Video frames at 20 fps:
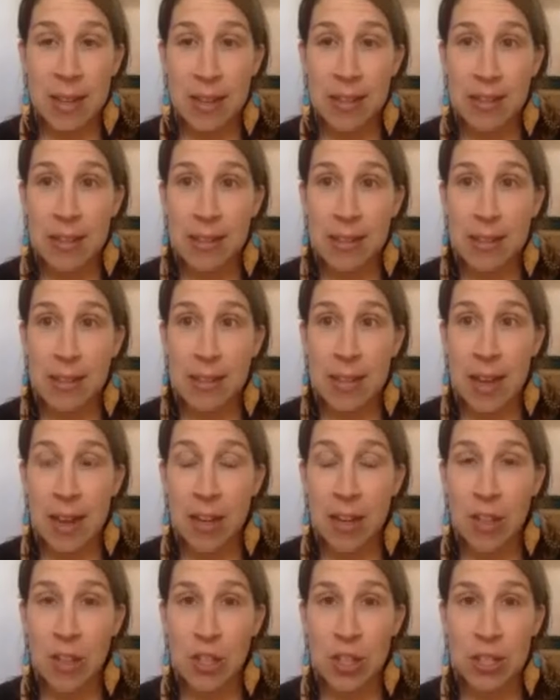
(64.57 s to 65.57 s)

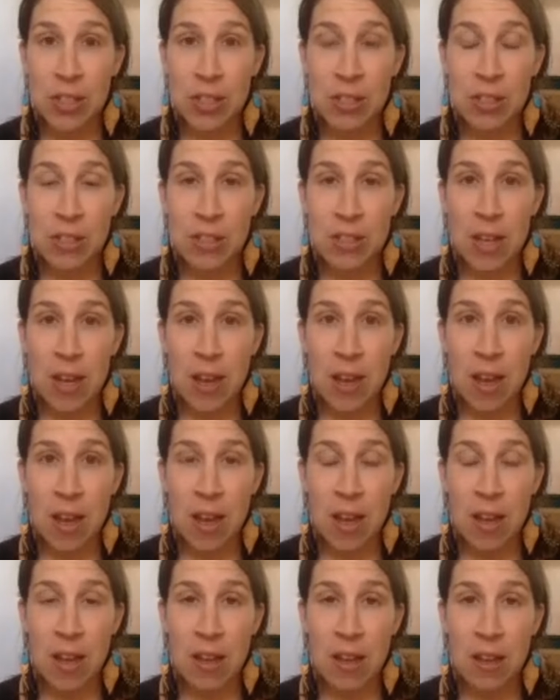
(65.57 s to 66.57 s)
since I
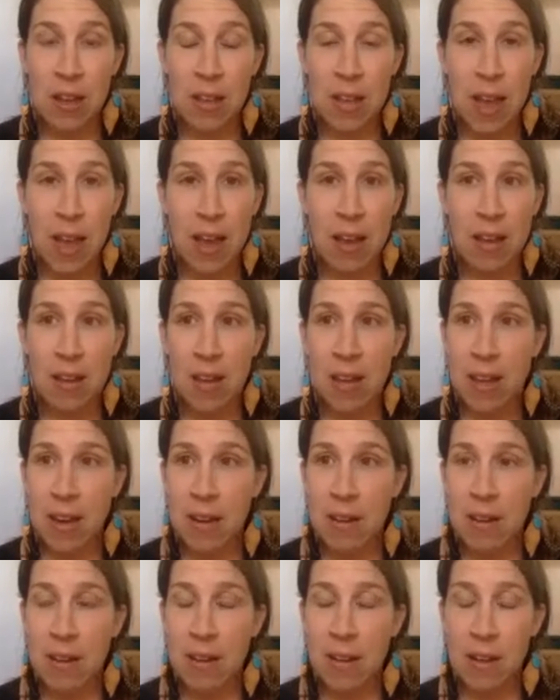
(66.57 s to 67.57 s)
just, had
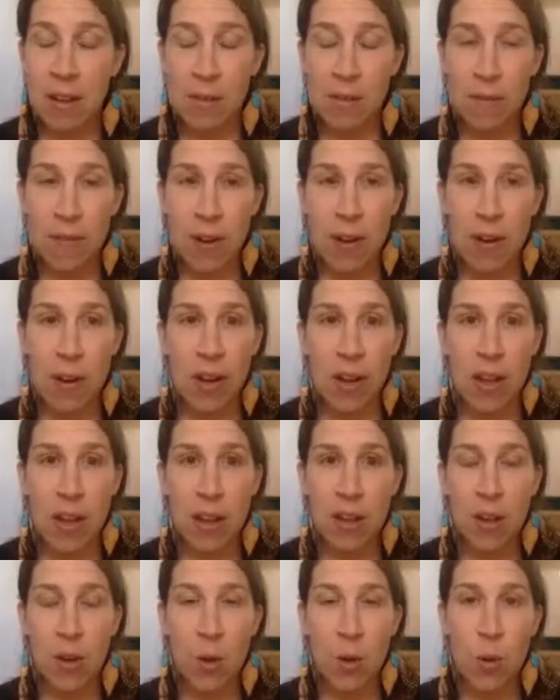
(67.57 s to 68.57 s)
a
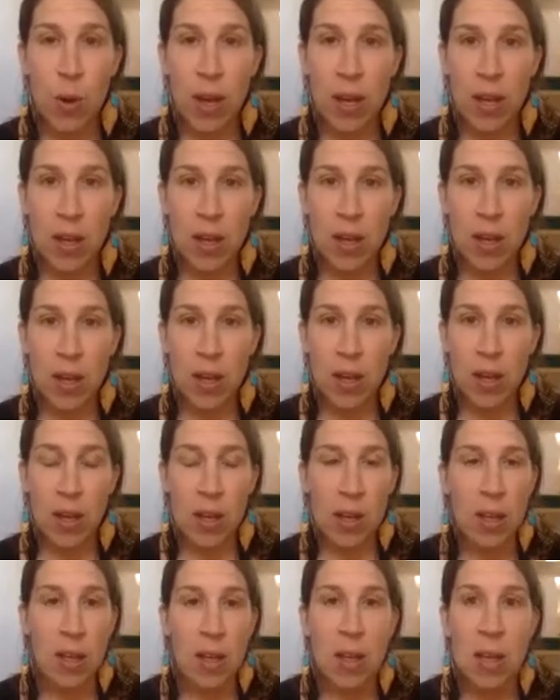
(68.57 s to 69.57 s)
very quick
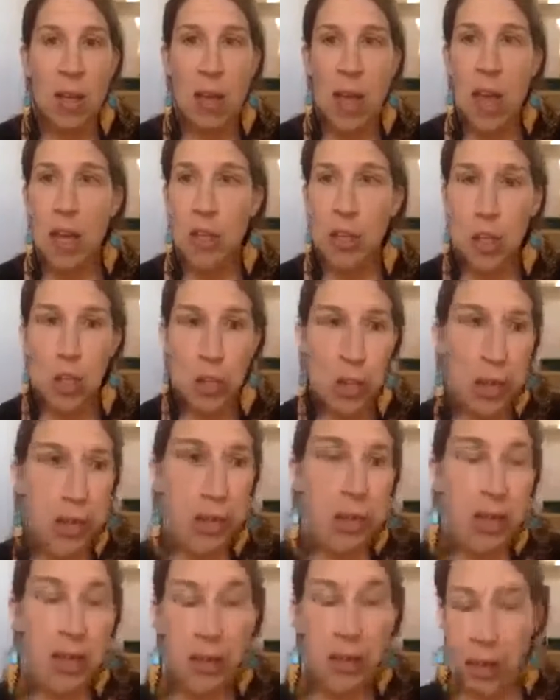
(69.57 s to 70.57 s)

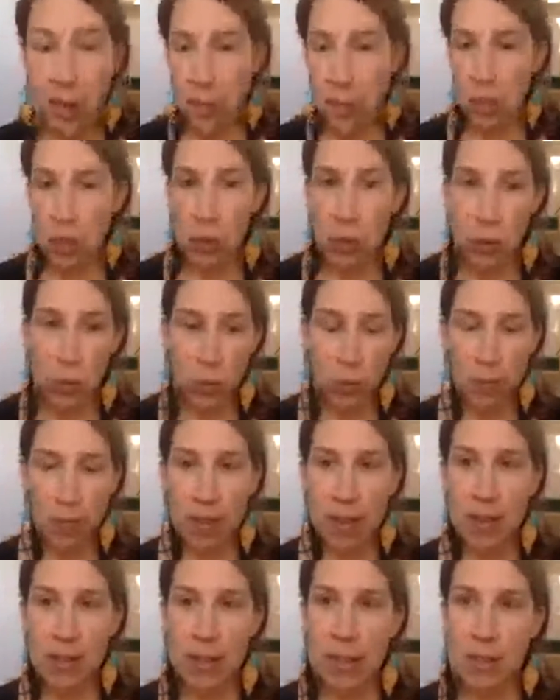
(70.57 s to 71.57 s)
entry
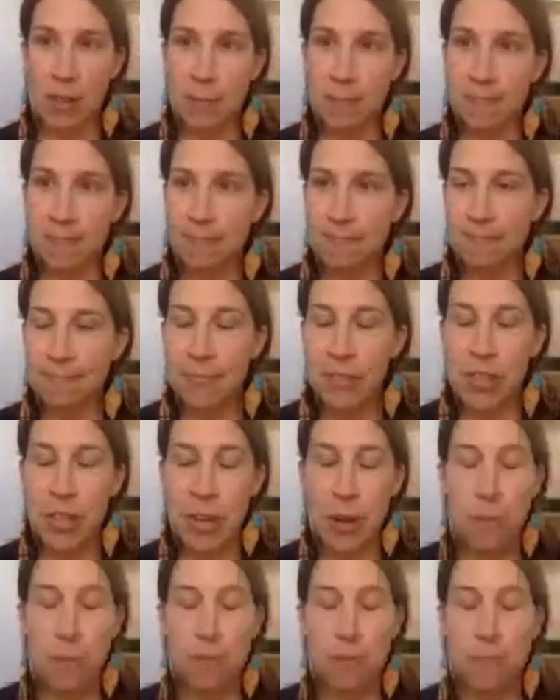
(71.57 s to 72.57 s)
into this.
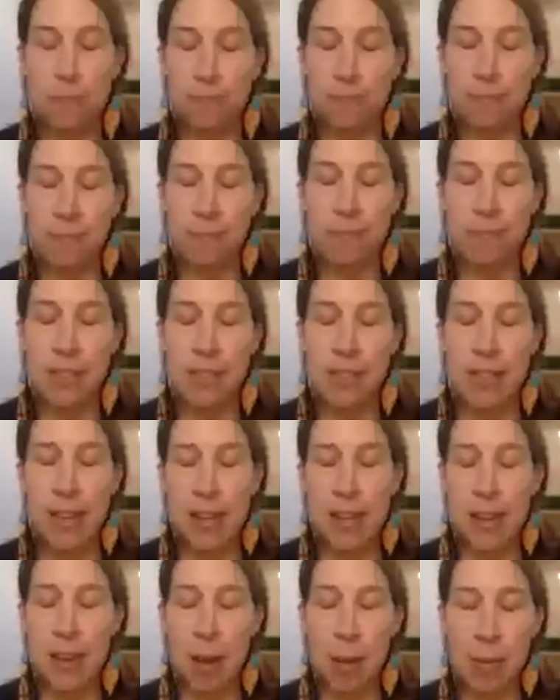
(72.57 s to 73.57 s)
So let's
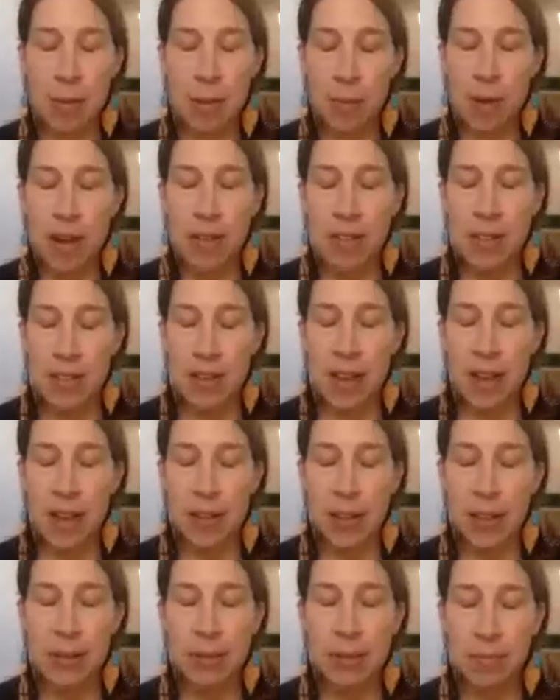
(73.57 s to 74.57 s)
take a couple of breaths
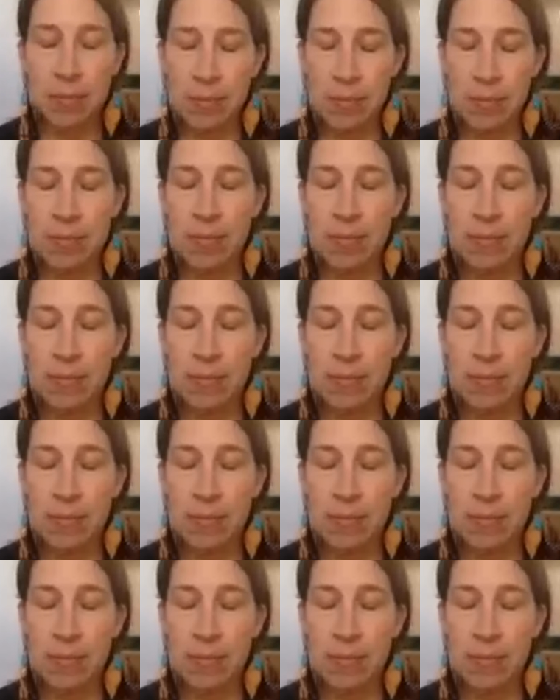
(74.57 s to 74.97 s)
together.